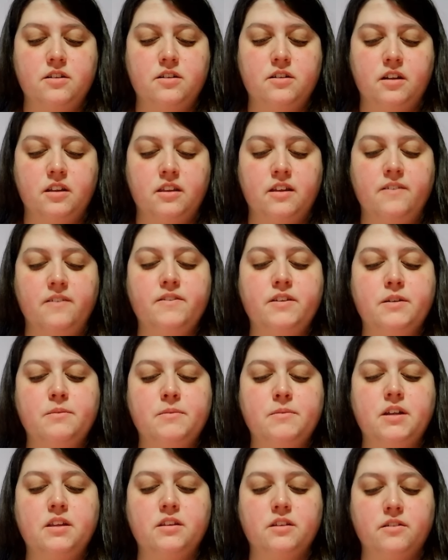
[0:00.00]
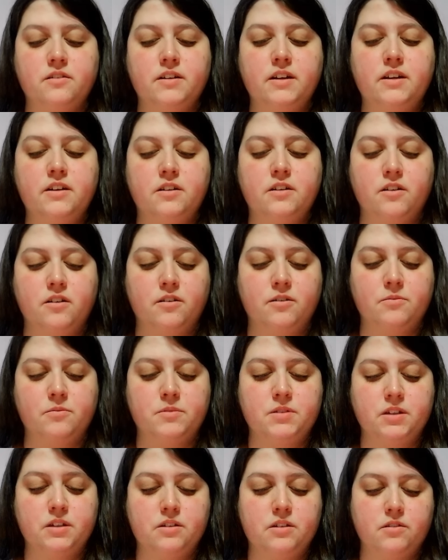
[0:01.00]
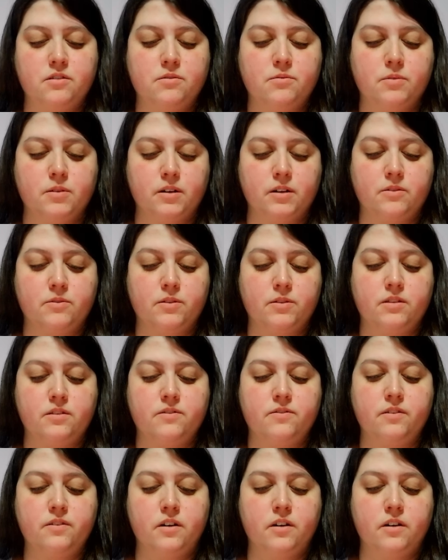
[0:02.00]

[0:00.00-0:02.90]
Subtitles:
at home to go to work with the